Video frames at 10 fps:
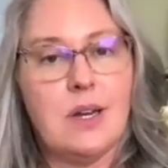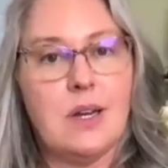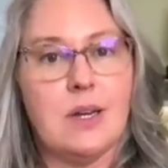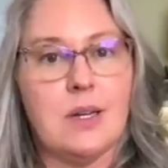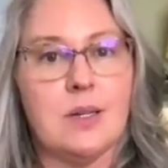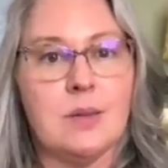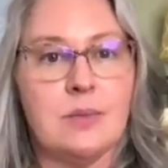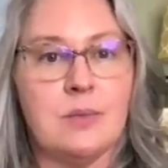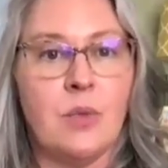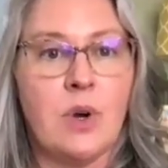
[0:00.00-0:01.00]

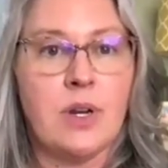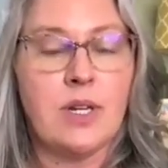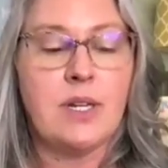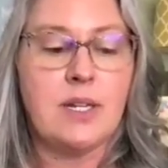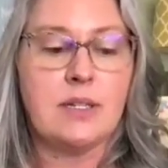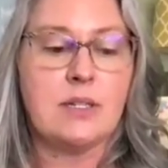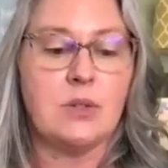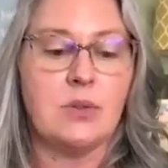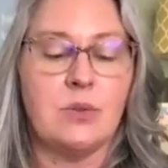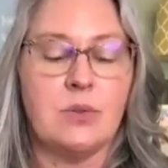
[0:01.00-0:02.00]
Wanted it
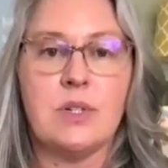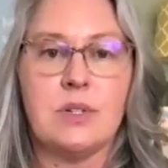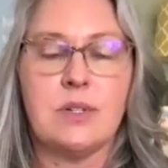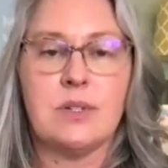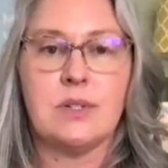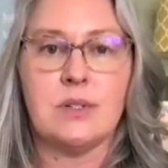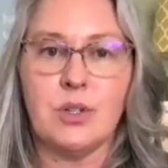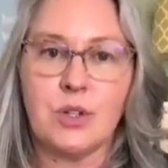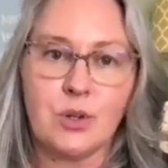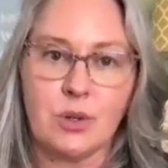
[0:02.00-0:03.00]
to
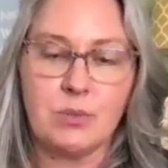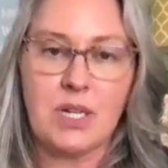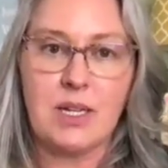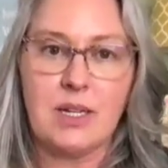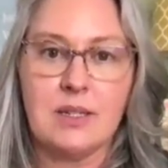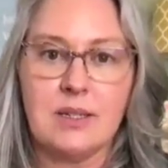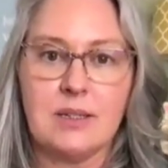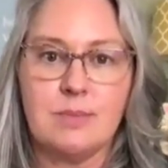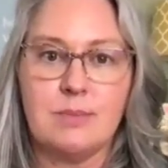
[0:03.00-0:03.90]
look or be